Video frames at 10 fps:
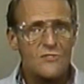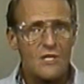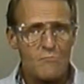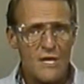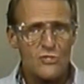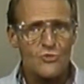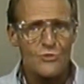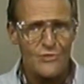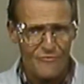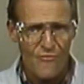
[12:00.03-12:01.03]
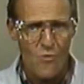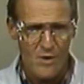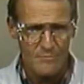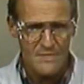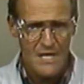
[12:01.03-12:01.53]
and mixtures are
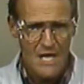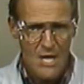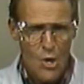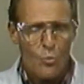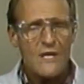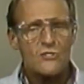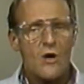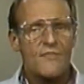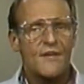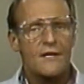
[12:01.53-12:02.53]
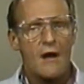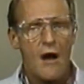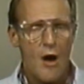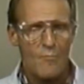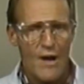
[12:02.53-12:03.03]
formed. We saw that a
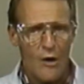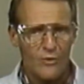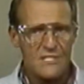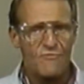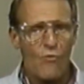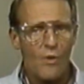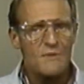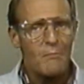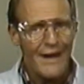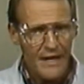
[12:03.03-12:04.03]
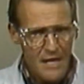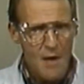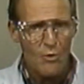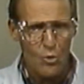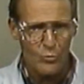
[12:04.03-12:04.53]
compound is formed by a
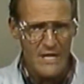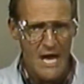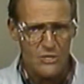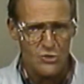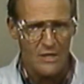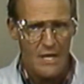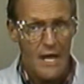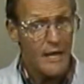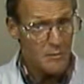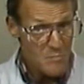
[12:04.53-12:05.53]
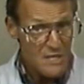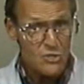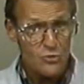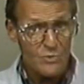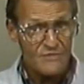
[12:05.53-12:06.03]
chemical reaction, and a
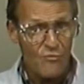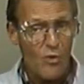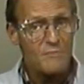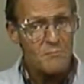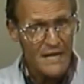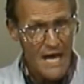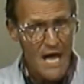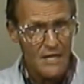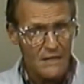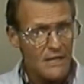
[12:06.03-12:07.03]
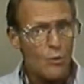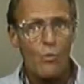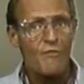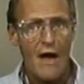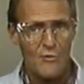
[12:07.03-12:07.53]
mixture is formed mechanically
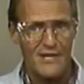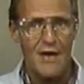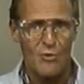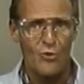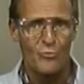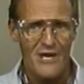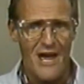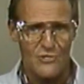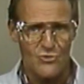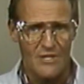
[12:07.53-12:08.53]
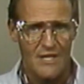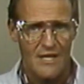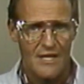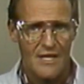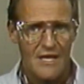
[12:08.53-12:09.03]
without a chemical reaction.
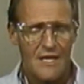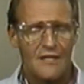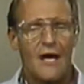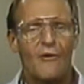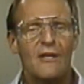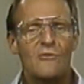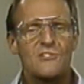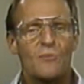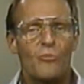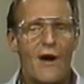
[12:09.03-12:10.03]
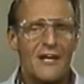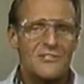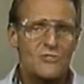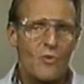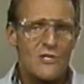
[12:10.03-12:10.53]
Now, here are some
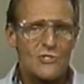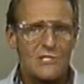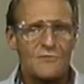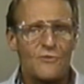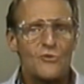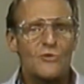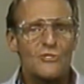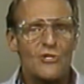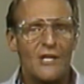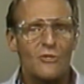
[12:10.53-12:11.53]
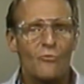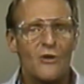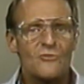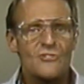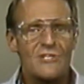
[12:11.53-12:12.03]
practice questions for you to check your
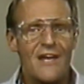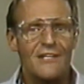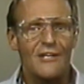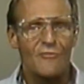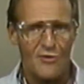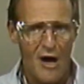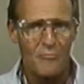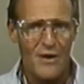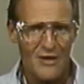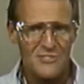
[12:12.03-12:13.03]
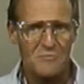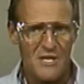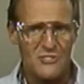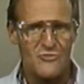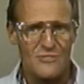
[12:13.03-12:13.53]
understanding of compounds and
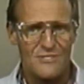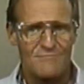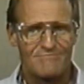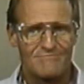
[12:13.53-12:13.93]
mixtures.